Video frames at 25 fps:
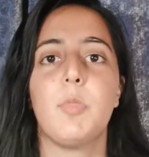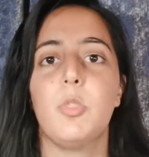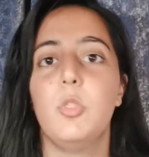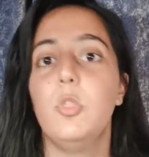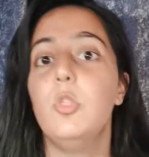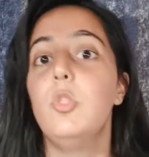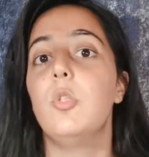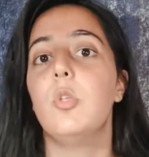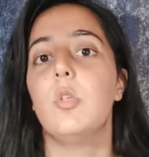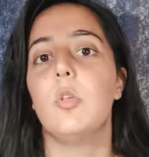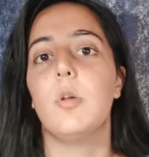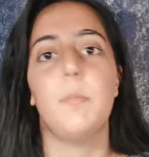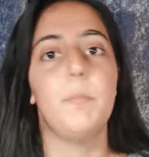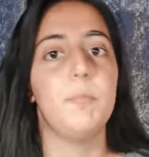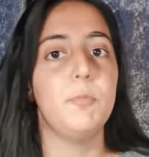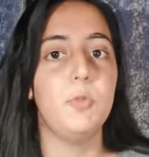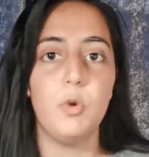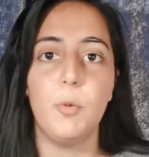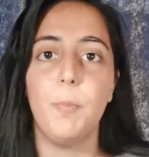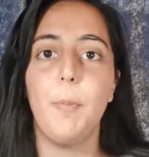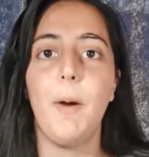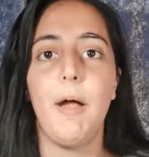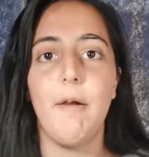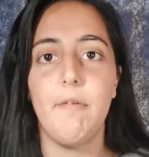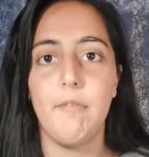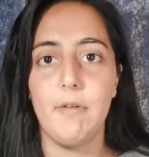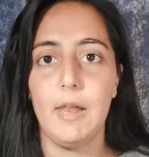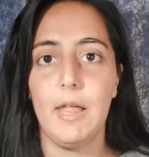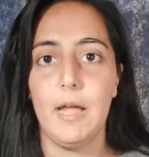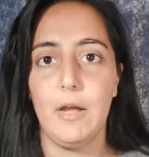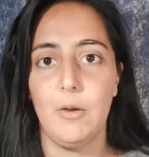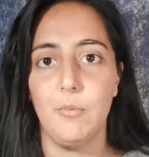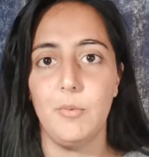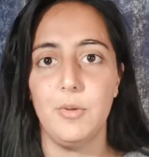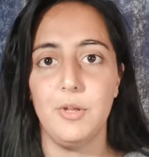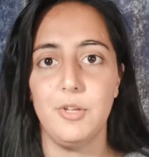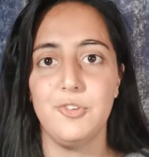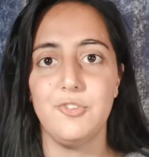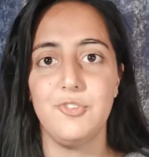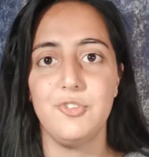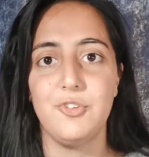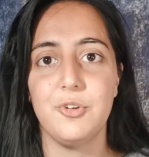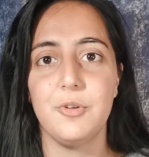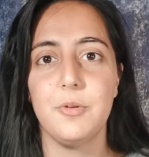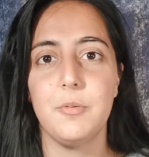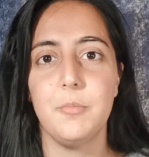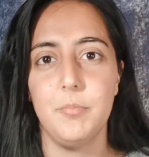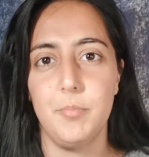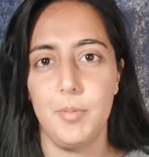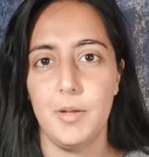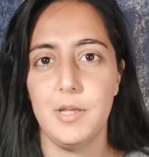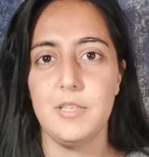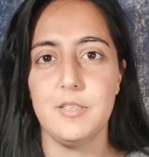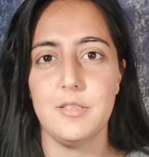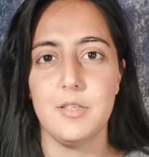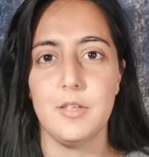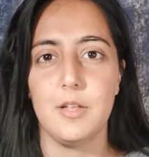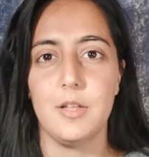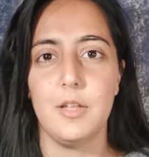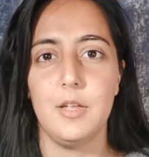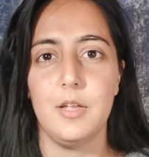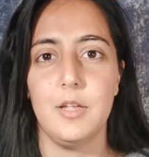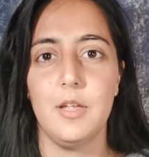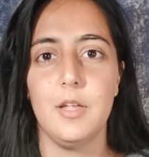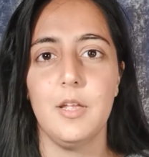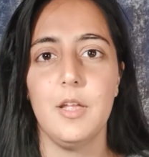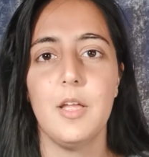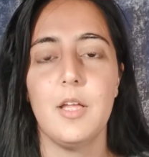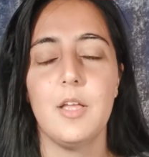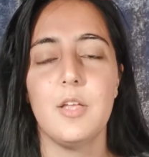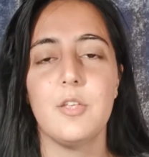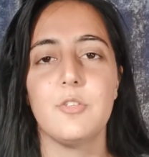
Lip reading: paralanguage, basically.